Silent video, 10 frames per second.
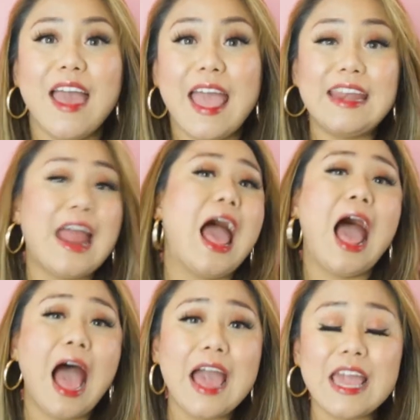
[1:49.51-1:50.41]
And
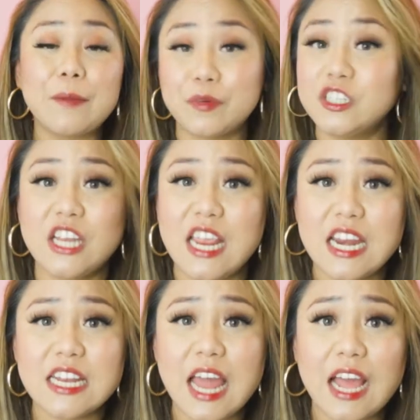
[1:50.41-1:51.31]
I
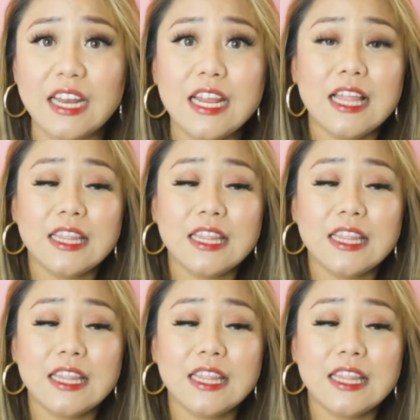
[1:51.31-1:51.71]
appreciate that.